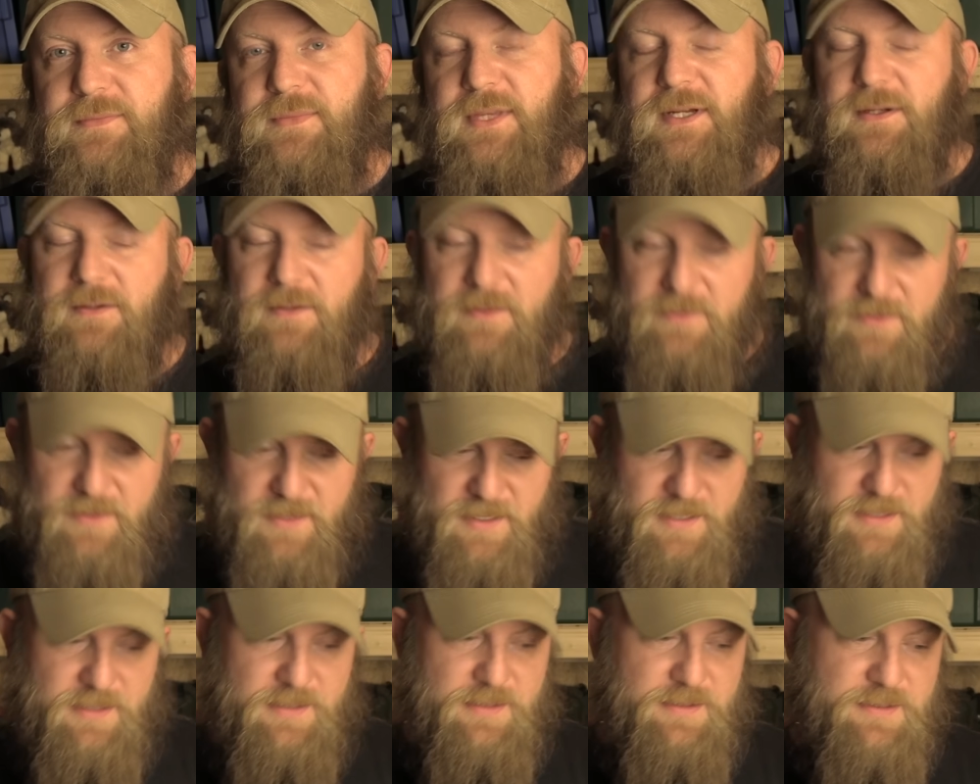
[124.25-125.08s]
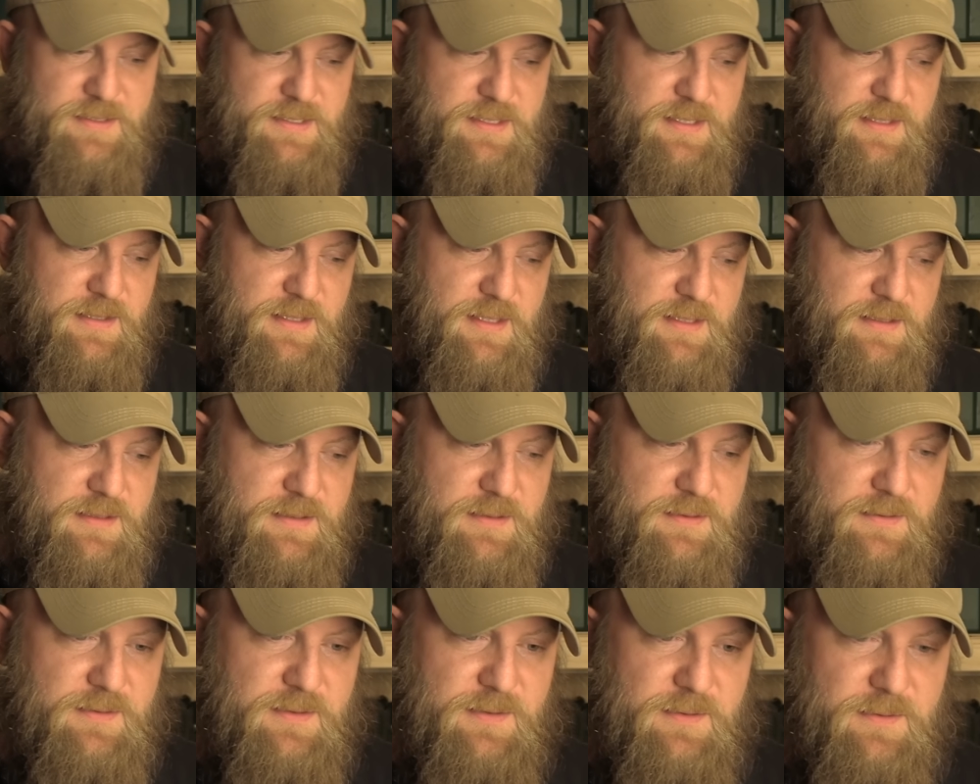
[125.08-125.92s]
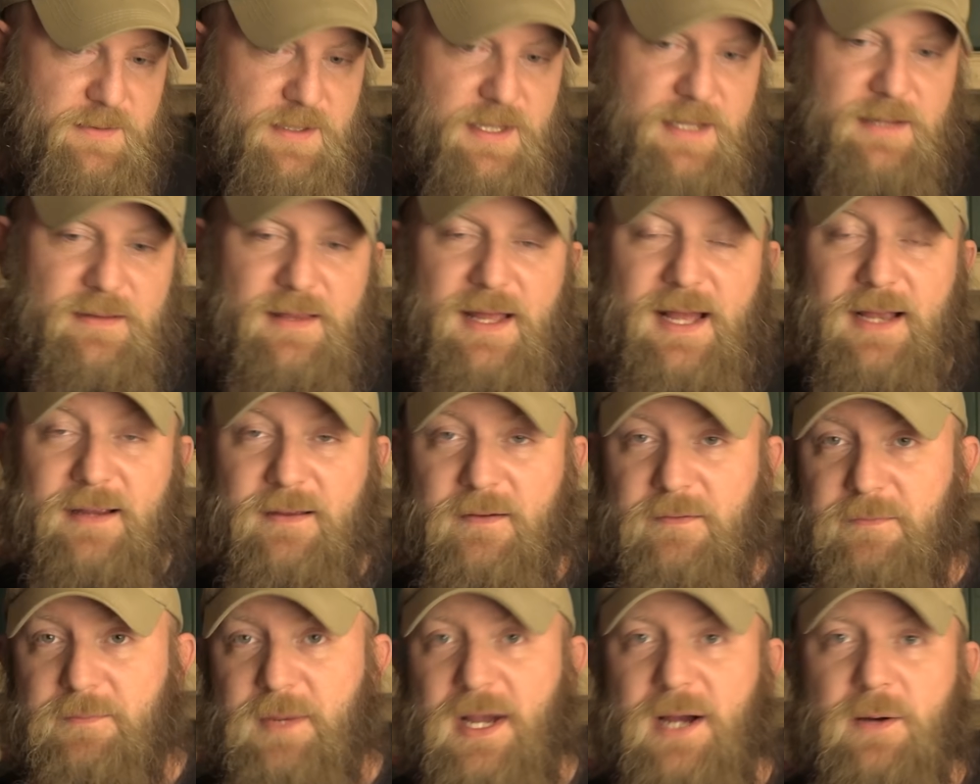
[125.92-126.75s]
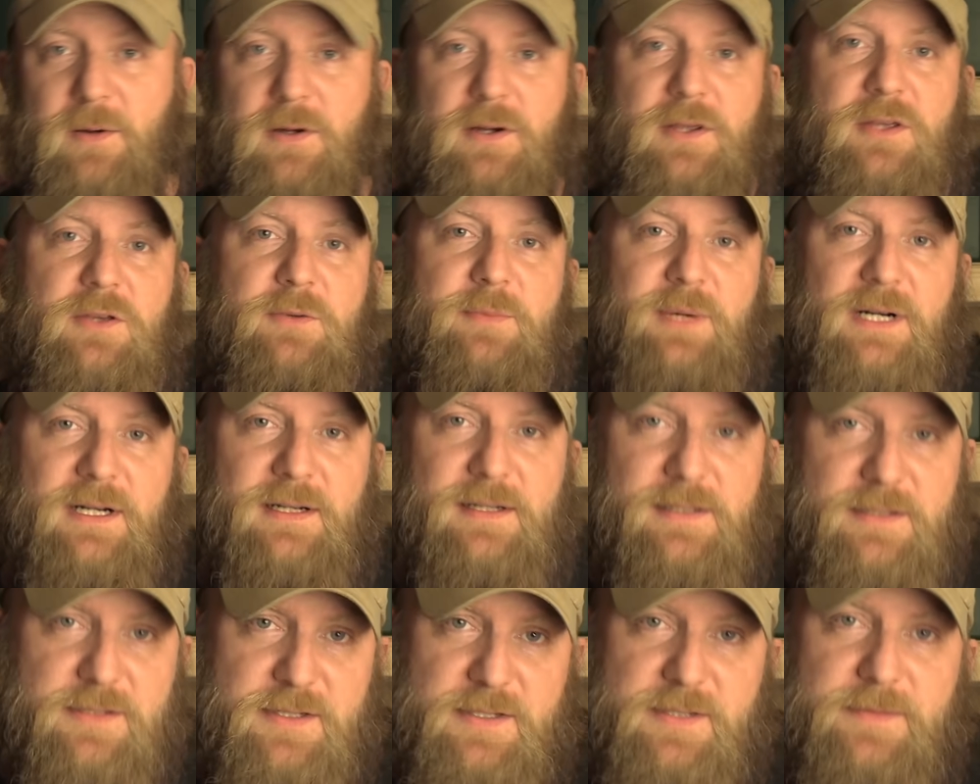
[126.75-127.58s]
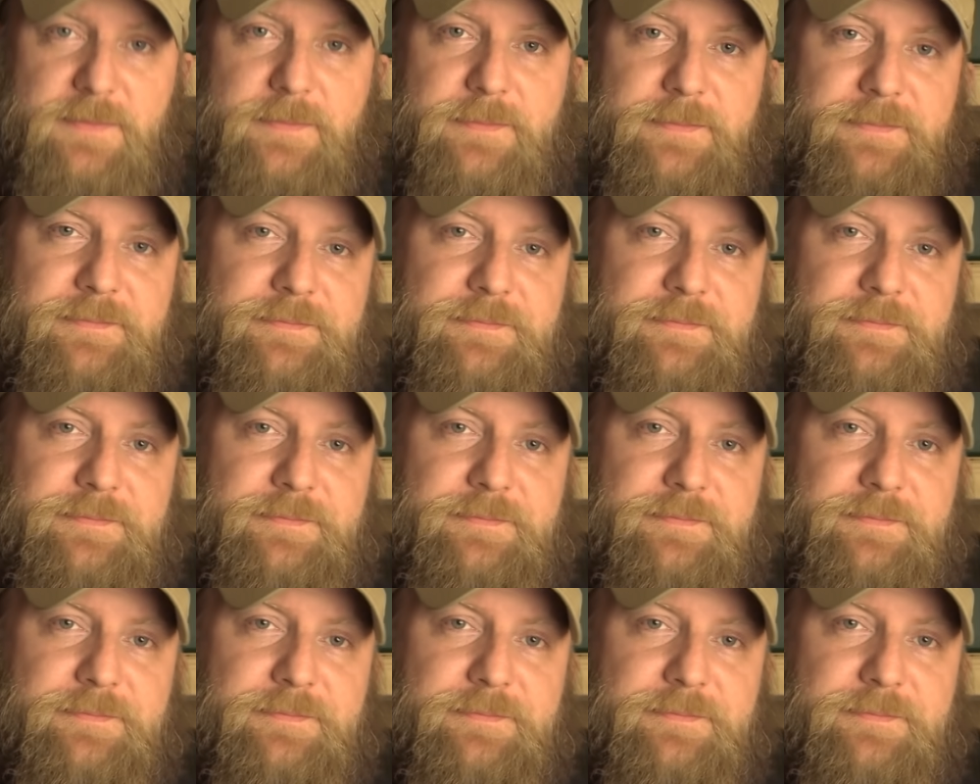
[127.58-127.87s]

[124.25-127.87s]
There are things that, due to a lack of power coupons,